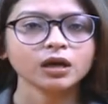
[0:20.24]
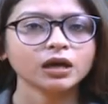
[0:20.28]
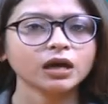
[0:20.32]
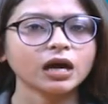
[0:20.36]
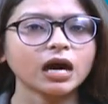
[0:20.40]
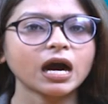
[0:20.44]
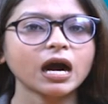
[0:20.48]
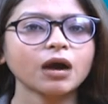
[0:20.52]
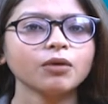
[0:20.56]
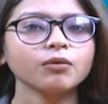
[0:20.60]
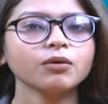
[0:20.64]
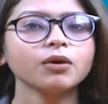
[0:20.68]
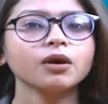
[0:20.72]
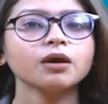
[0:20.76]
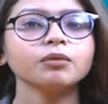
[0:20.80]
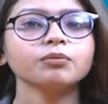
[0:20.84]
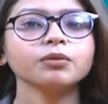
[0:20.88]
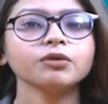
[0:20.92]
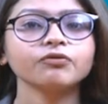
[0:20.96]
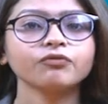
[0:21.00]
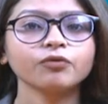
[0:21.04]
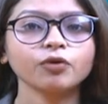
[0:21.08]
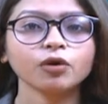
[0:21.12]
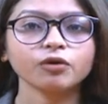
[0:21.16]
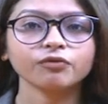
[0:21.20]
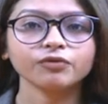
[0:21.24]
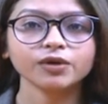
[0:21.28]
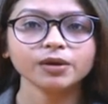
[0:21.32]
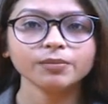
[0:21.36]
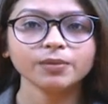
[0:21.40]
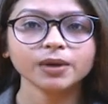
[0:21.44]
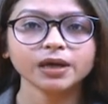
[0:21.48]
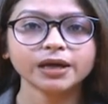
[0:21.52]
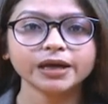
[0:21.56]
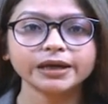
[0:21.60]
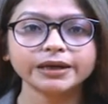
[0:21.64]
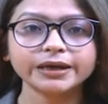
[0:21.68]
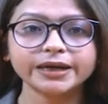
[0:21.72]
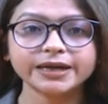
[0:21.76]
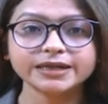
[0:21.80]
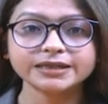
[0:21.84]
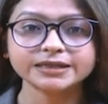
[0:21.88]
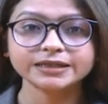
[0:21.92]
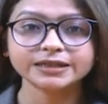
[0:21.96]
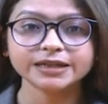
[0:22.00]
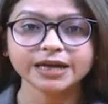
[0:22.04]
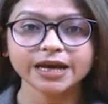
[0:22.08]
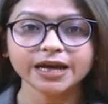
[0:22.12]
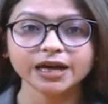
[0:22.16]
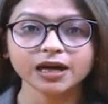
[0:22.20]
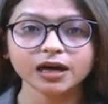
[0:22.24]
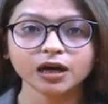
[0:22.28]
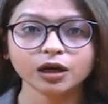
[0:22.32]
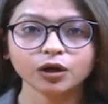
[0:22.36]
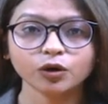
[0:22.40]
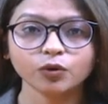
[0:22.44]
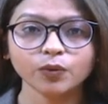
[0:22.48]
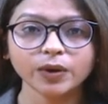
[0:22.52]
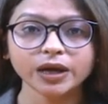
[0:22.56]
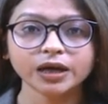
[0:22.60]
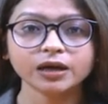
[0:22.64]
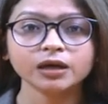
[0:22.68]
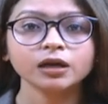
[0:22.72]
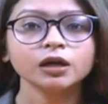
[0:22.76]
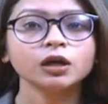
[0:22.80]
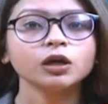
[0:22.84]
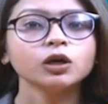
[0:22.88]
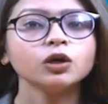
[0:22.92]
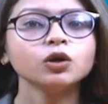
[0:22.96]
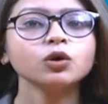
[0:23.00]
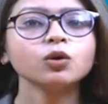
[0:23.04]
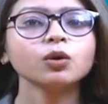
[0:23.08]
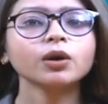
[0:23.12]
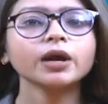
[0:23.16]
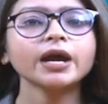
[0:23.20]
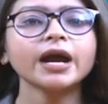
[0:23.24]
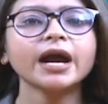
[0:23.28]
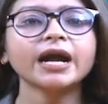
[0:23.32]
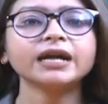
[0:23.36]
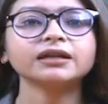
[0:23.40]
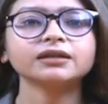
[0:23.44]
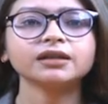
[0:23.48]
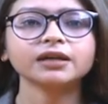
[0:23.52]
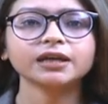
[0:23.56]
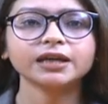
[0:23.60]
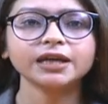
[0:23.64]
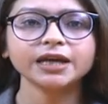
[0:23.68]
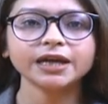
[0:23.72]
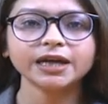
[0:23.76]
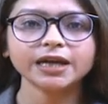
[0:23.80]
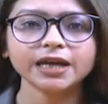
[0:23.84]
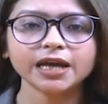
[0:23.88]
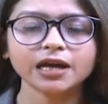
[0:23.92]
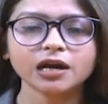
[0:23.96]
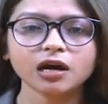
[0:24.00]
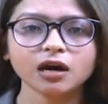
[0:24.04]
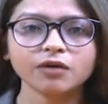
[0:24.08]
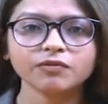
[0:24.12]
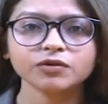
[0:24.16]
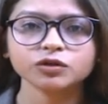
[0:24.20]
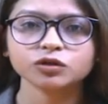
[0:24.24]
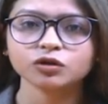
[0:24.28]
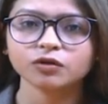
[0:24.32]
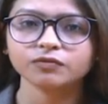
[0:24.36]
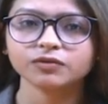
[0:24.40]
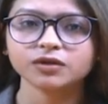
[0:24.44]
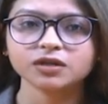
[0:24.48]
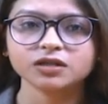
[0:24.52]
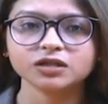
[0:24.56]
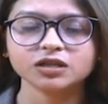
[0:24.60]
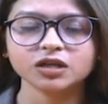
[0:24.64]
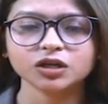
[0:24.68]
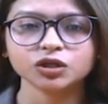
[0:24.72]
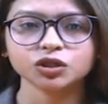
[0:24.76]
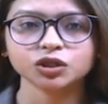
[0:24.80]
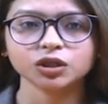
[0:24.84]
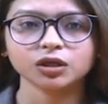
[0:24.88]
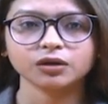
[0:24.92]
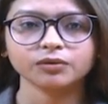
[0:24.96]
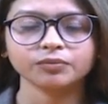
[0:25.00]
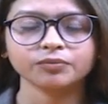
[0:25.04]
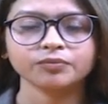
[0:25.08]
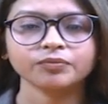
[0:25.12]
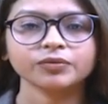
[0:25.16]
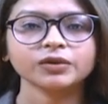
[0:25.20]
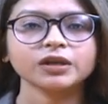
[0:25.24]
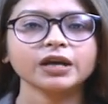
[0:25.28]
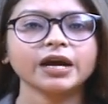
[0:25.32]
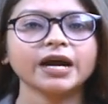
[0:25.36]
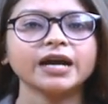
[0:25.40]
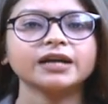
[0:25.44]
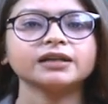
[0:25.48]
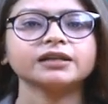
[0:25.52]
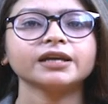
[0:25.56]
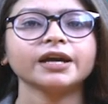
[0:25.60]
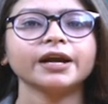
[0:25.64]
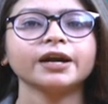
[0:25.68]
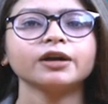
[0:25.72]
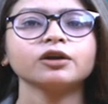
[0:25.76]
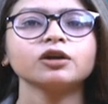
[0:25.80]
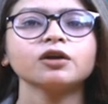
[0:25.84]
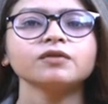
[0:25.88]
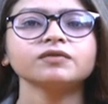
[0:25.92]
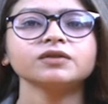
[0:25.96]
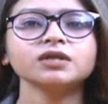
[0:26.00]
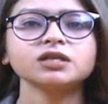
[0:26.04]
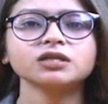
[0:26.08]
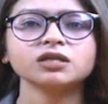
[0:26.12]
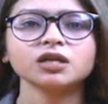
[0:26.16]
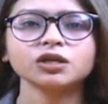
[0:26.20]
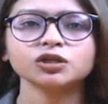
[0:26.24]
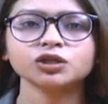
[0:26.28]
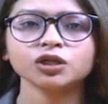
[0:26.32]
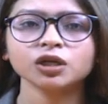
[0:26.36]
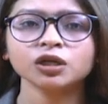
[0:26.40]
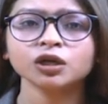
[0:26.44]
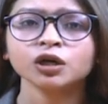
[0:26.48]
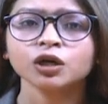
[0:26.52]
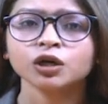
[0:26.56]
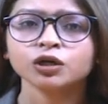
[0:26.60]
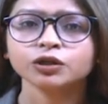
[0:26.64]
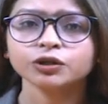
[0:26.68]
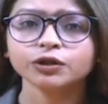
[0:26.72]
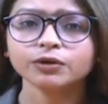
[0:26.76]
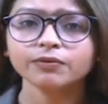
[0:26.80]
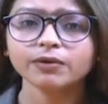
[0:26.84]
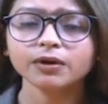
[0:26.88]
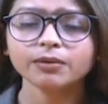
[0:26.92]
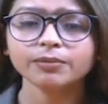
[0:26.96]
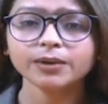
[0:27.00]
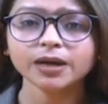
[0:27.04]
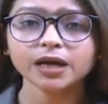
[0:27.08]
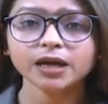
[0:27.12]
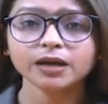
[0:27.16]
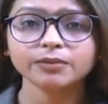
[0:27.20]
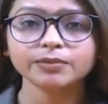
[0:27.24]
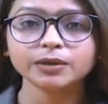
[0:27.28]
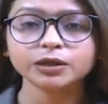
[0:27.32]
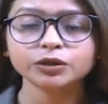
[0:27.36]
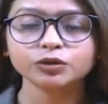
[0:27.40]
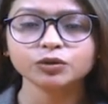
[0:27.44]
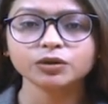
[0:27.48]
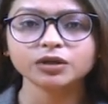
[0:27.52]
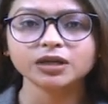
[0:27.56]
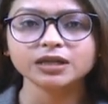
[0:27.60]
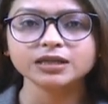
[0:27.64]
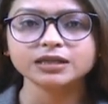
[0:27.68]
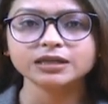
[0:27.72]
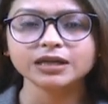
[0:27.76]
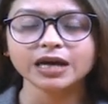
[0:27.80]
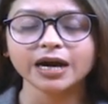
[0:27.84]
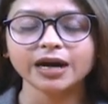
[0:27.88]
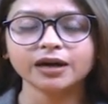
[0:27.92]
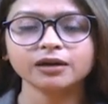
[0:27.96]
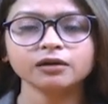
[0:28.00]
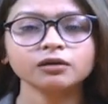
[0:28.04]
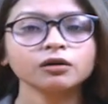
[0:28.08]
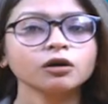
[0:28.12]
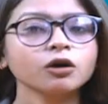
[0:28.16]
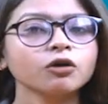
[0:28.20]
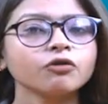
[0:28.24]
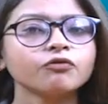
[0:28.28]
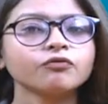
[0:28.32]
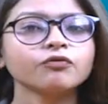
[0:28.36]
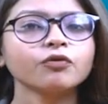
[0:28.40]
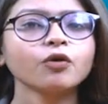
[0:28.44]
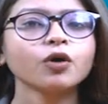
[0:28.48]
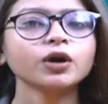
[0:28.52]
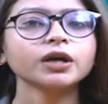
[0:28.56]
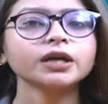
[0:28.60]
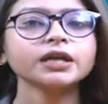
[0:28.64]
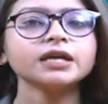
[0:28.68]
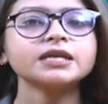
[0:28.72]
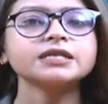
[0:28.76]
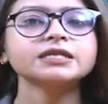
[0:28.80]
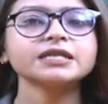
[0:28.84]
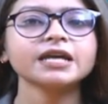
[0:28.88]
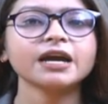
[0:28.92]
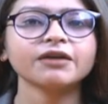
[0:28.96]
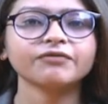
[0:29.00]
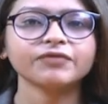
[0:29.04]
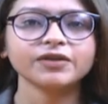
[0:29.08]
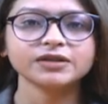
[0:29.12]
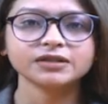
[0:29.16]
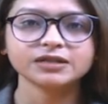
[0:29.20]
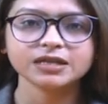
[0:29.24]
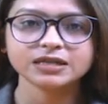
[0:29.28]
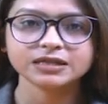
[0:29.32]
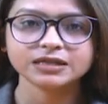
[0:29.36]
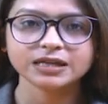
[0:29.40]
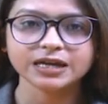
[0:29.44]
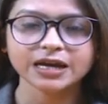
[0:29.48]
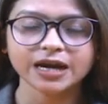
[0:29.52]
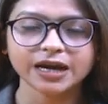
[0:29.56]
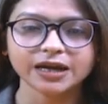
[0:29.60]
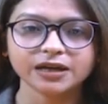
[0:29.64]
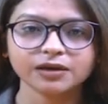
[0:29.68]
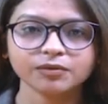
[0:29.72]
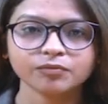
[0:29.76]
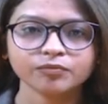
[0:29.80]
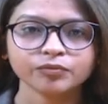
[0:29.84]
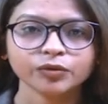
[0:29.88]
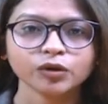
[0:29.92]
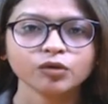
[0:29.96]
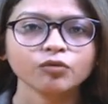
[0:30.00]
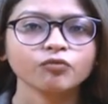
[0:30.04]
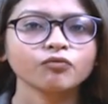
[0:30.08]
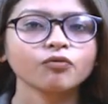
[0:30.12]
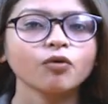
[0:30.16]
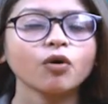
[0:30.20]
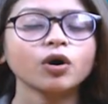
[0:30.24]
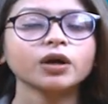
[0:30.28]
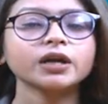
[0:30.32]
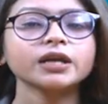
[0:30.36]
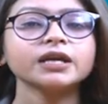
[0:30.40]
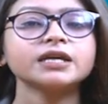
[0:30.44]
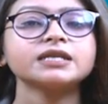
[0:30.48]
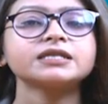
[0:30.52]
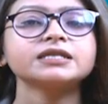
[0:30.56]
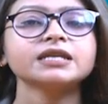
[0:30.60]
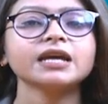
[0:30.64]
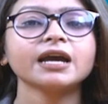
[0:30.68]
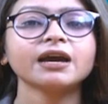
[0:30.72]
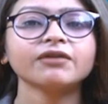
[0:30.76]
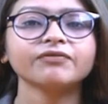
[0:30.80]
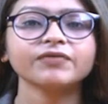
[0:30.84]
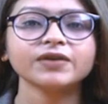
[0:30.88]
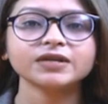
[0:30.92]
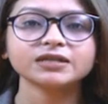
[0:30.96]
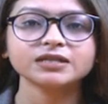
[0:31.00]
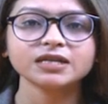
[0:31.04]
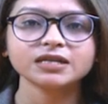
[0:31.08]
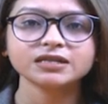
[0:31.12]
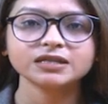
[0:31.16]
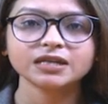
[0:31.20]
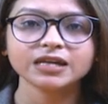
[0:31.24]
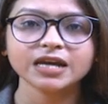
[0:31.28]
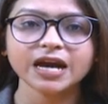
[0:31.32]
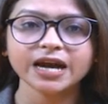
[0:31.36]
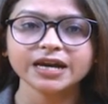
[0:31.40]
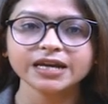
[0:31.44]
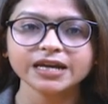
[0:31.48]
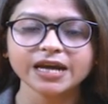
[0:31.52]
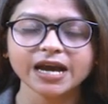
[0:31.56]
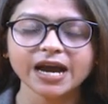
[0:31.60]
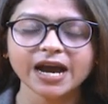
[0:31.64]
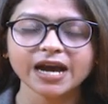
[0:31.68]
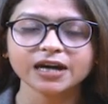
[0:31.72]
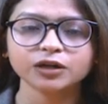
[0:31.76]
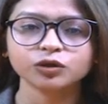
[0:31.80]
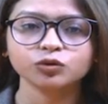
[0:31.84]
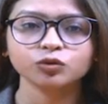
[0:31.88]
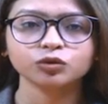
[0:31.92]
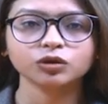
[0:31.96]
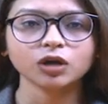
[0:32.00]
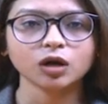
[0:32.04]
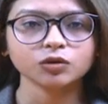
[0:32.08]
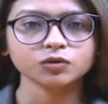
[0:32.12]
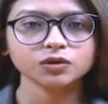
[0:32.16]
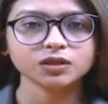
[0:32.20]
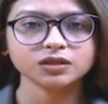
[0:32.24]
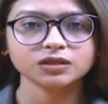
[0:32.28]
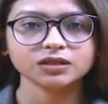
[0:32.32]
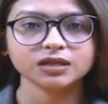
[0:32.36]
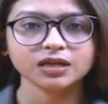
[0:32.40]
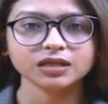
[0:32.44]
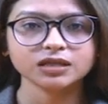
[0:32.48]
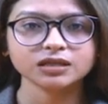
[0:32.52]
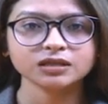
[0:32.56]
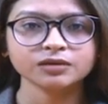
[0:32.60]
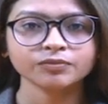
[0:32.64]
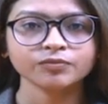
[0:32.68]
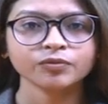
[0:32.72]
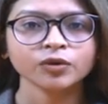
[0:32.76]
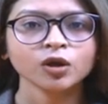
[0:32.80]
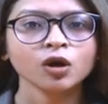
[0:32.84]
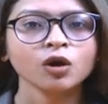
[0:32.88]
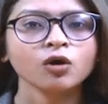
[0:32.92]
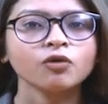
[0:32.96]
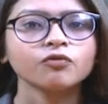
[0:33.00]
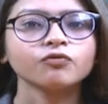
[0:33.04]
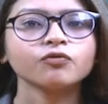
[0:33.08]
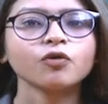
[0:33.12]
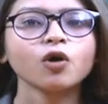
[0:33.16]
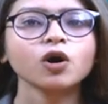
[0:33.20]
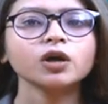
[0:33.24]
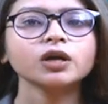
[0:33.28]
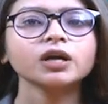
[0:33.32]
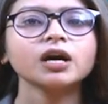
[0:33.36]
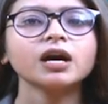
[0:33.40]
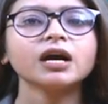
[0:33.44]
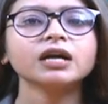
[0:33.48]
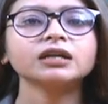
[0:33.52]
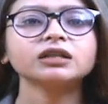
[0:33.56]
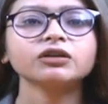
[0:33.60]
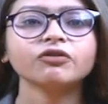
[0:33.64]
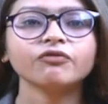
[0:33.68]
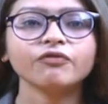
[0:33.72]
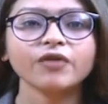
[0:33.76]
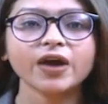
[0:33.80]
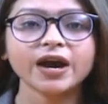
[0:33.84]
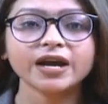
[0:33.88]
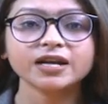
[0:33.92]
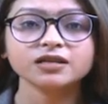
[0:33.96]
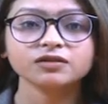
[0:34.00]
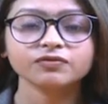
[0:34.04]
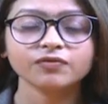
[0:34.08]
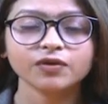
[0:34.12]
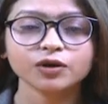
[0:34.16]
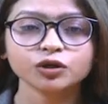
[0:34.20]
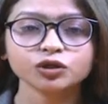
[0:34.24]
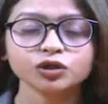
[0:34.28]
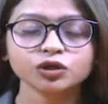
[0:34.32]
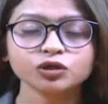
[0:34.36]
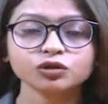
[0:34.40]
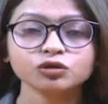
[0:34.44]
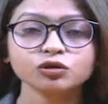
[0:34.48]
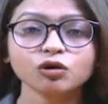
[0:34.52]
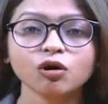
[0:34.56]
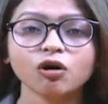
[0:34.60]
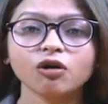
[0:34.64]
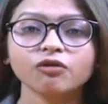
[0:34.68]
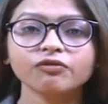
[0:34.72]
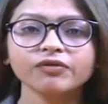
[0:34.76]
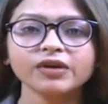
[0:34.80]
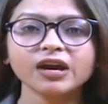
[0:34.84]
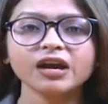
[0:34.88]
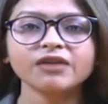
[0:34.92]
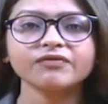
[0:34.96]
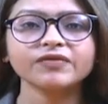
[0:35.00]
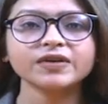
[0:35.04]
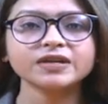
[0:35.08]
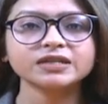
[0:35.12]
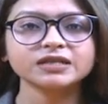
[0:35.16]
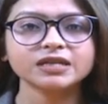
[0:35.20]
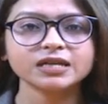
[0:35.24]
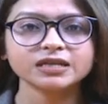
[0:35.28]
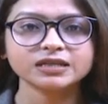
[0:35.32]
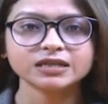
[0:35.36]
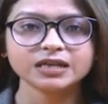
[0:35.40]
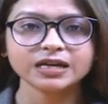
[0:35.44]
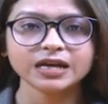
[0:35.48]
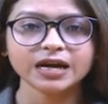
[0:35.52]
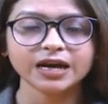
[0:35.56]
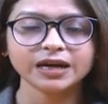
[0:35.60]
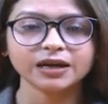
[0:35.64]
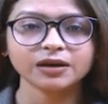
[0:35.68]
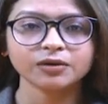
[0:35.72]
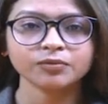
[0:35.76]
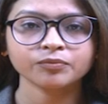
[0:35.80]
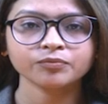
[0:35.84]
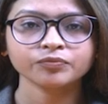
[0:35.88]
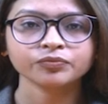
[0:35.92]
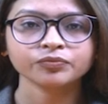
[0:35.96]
However, before we begin, let's take a quick look at the key takeaways of this session. At the end of this session, you will be able to understand what is FSSAI, what is FSSAI Act 2006, what are the various functions of FSSAI,